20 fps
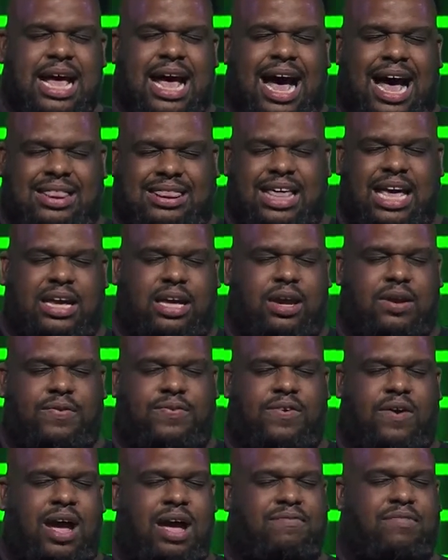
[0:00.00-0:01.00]
I thank you
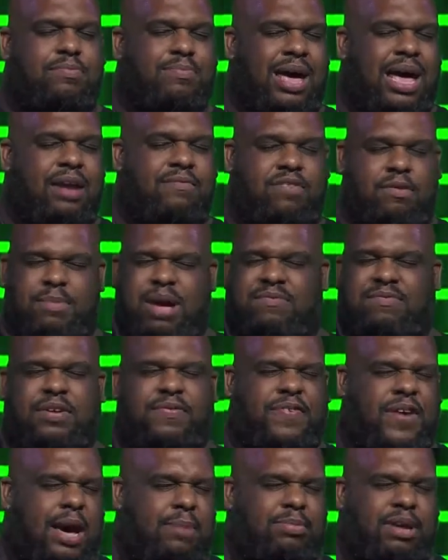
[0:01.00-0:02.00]
for every man from every
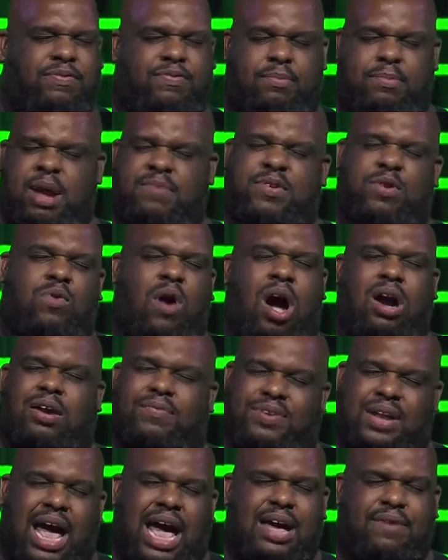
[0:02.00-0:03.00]
family, from every walk
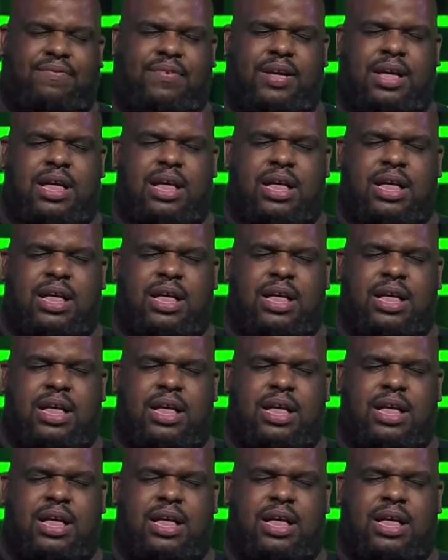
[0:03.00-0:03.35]
of life.